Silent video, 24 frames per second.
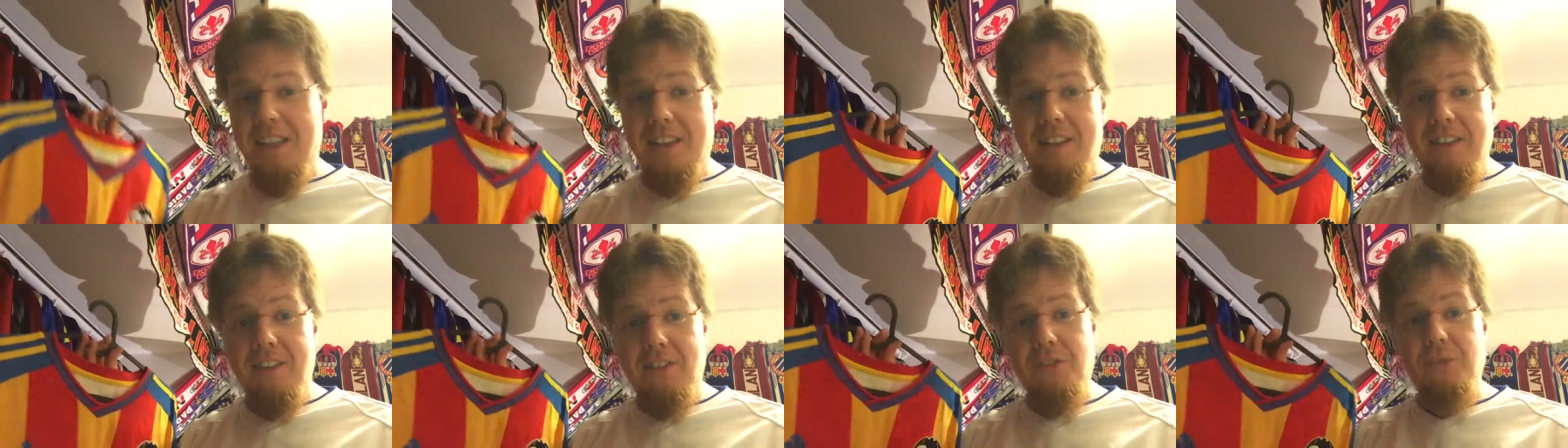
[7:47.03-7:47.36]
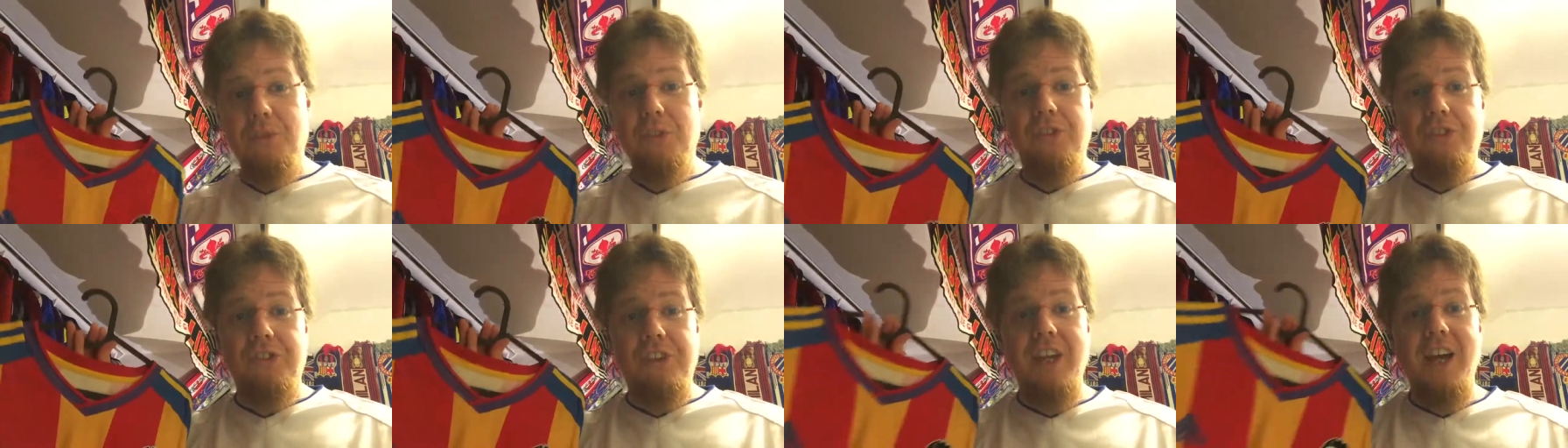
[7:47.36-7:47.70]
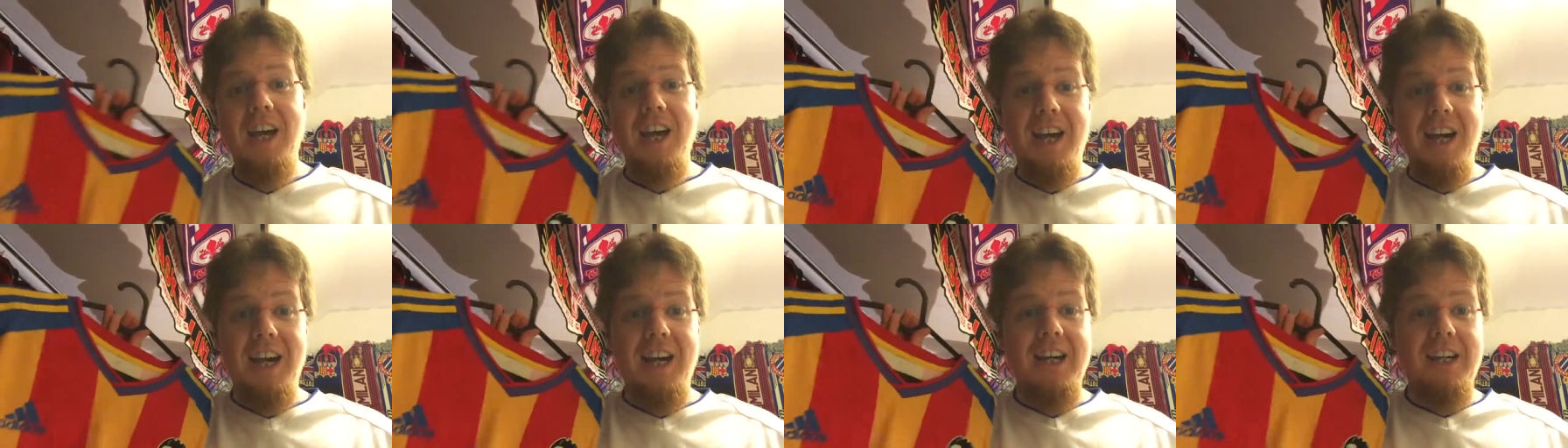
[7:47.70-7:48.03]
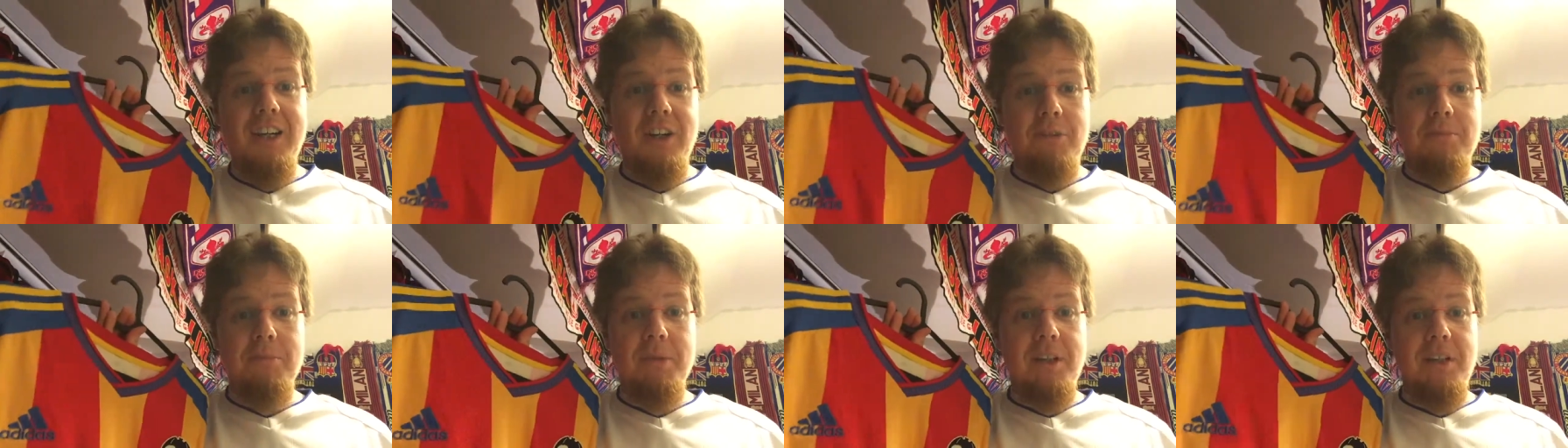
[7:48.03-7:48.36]
This was
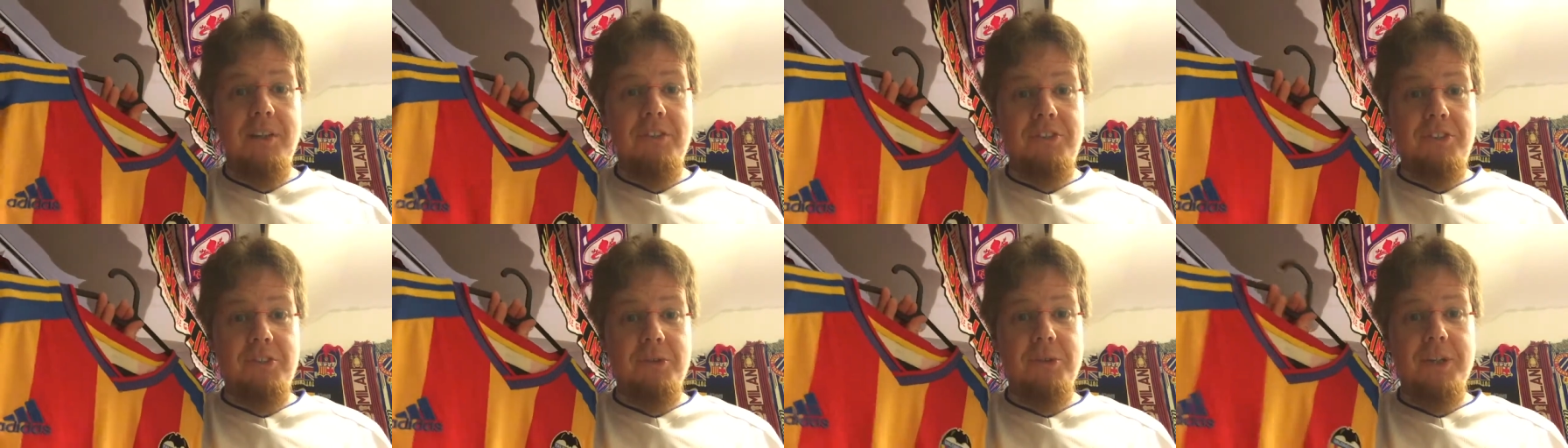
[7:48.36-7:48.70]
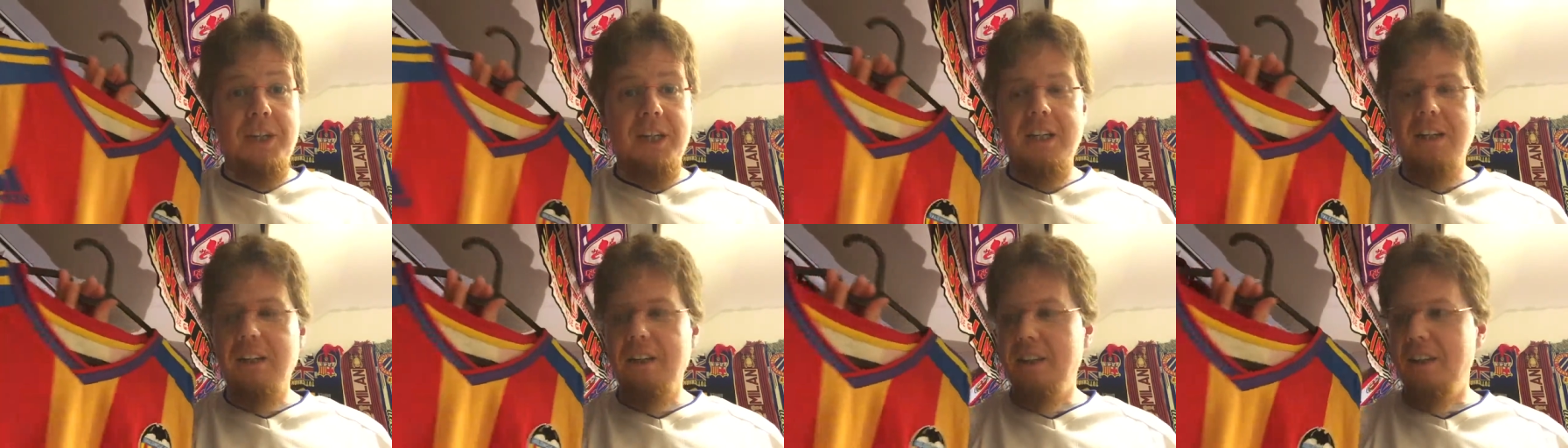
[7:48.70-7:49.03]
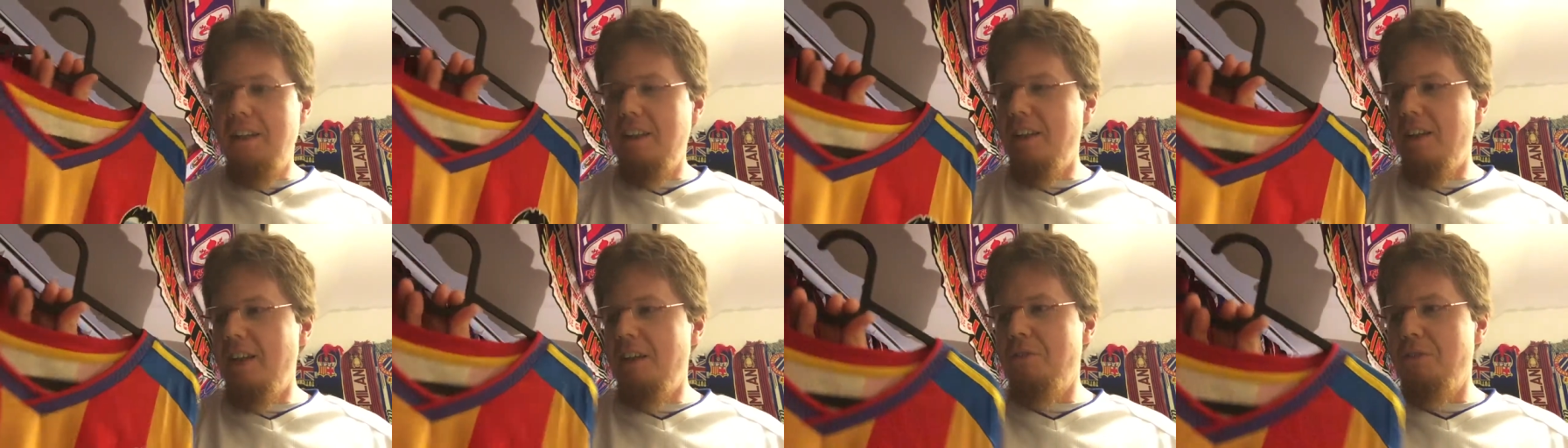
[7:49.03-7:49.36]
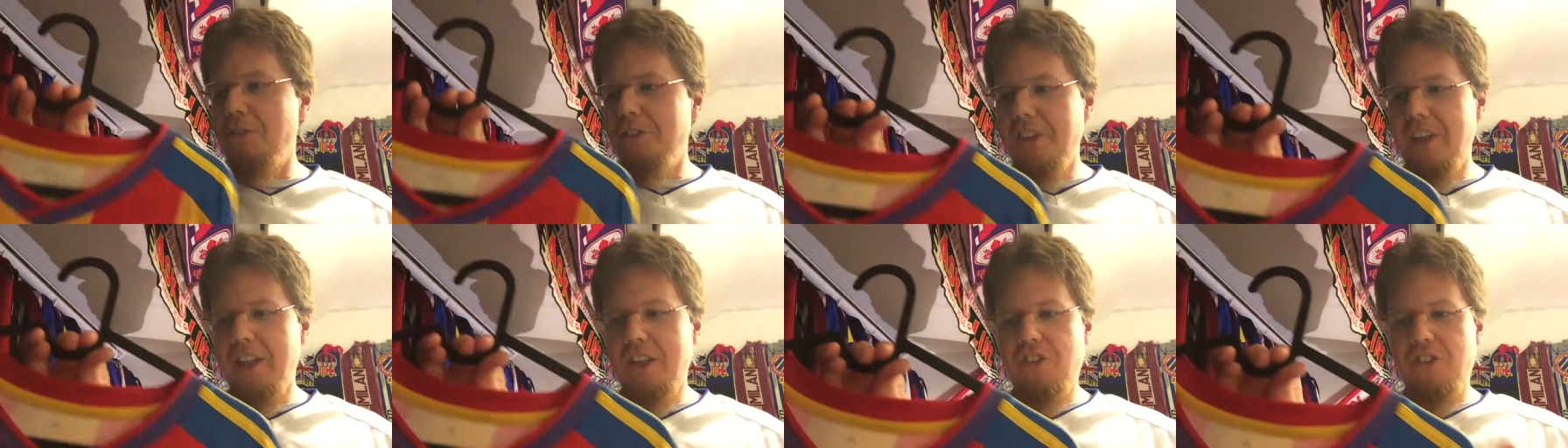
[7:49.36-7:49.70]
high on my list to get it, and I
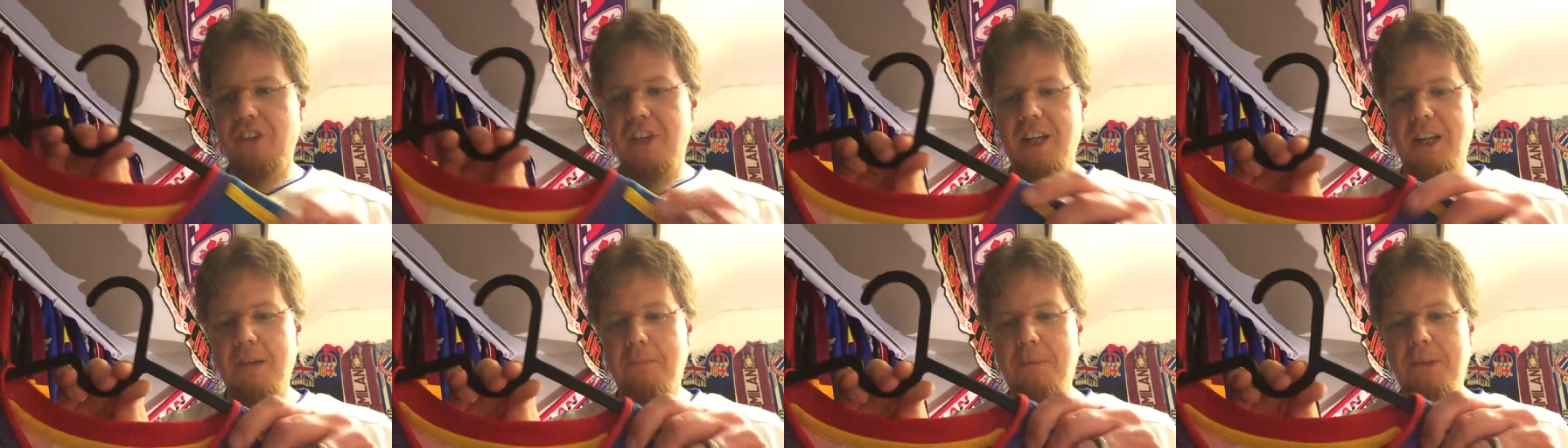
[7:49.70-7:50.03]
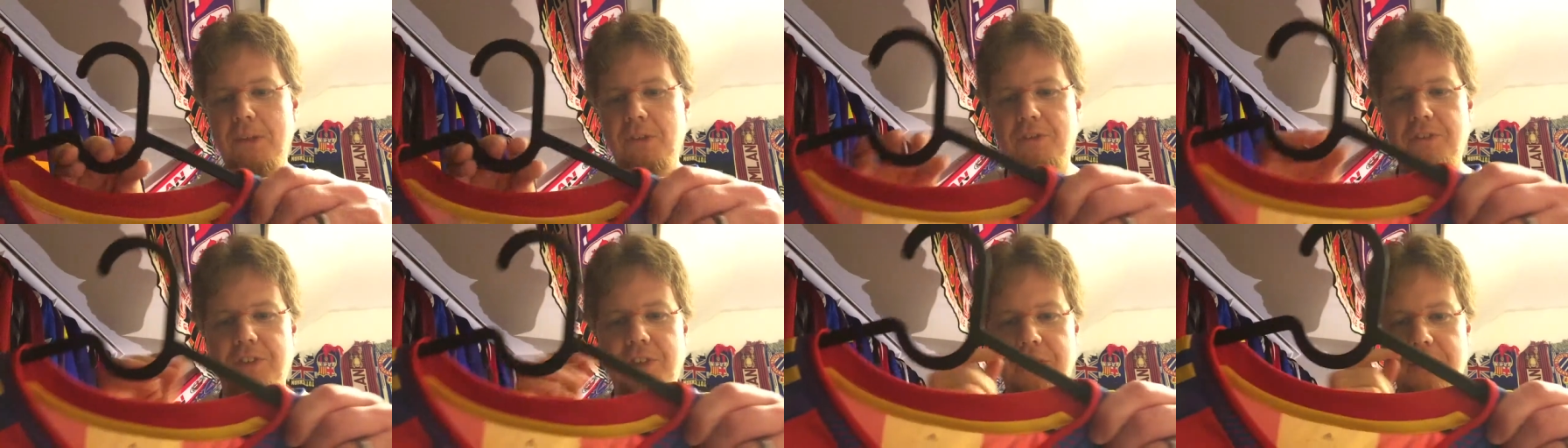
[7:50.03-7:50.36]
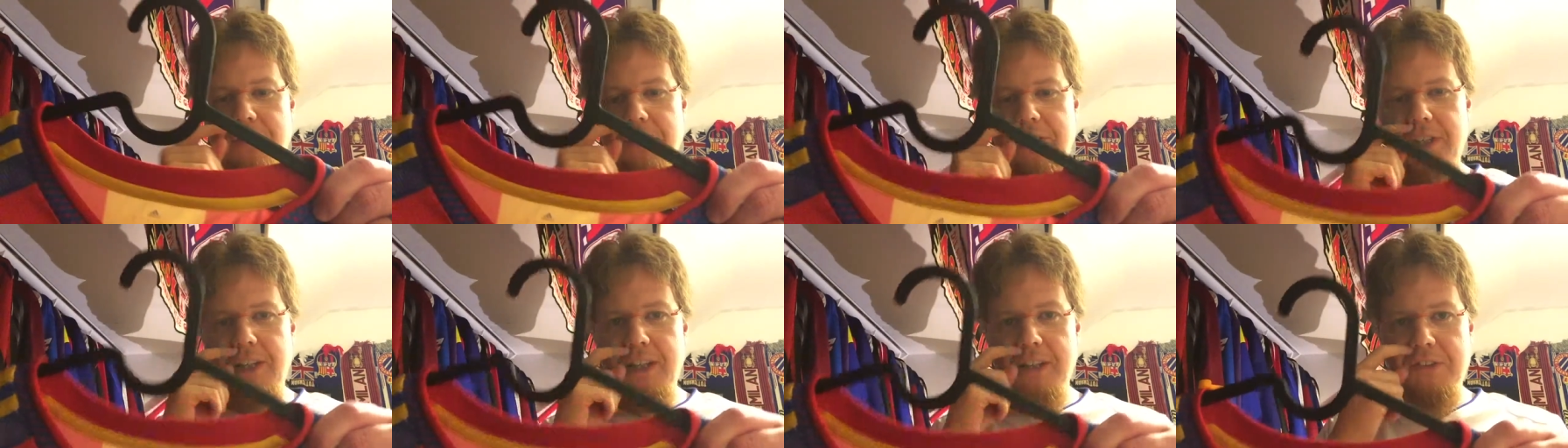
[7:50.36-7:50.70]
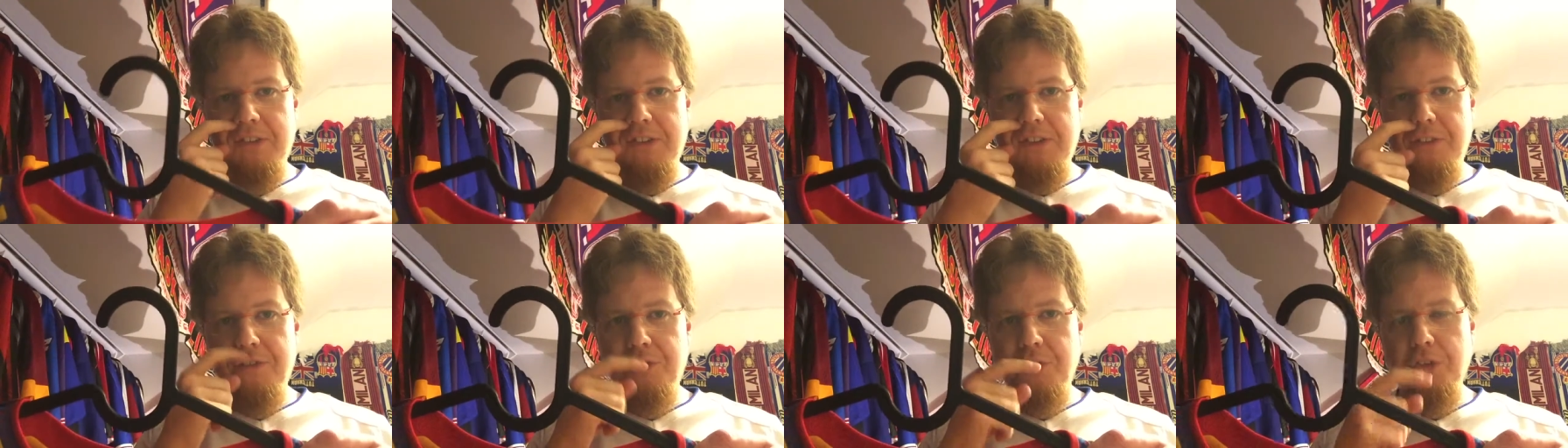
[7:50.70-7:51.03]
was actually happy to find on
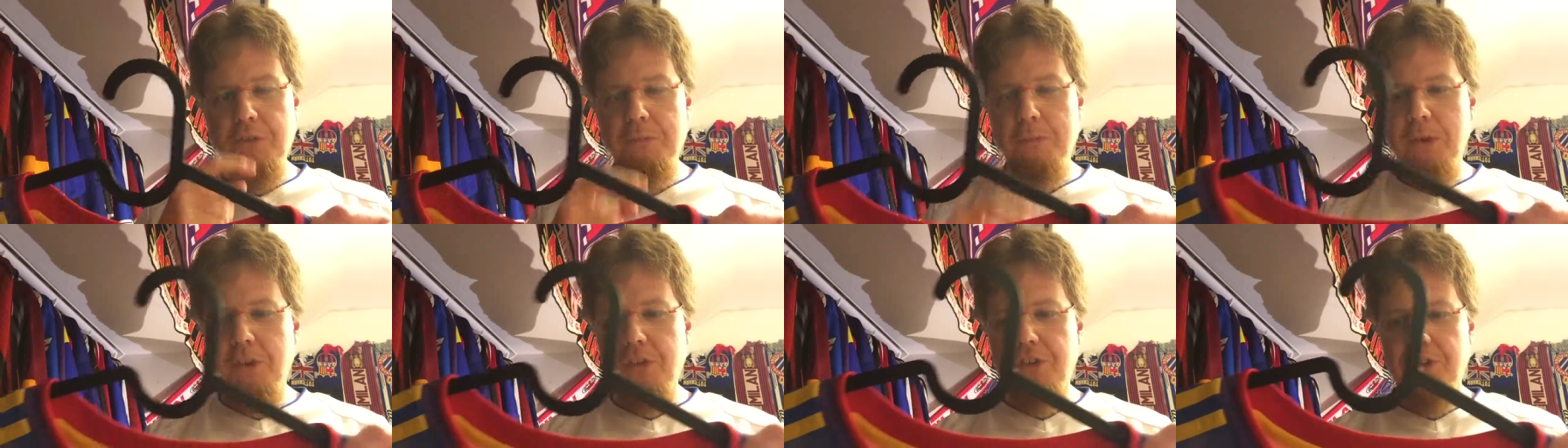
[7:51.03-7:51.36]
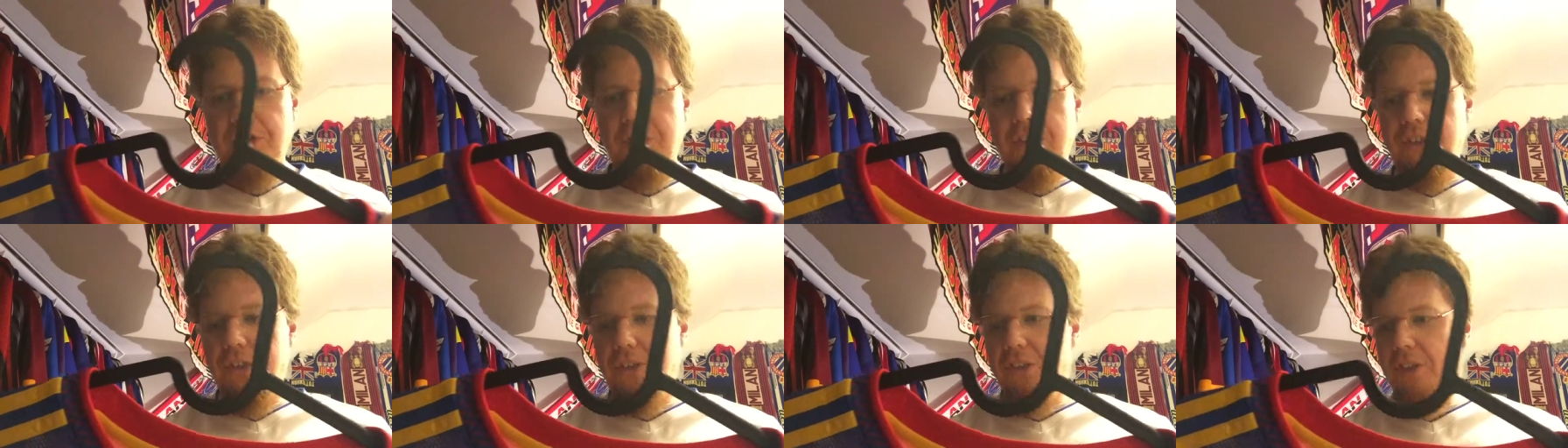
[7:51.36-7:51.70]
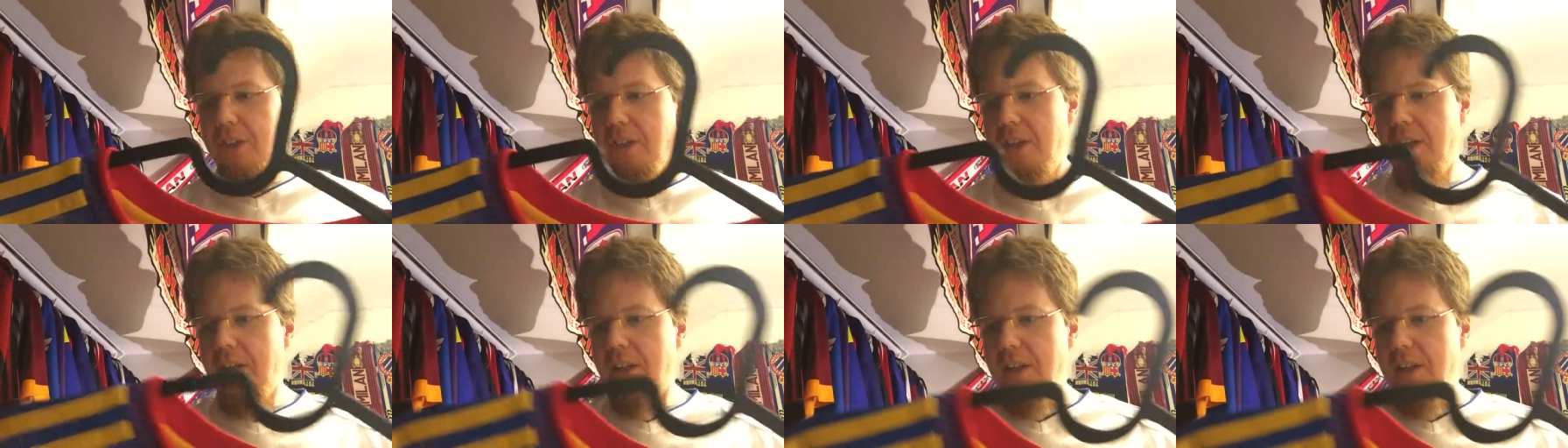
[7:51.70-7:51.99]
classic football shirts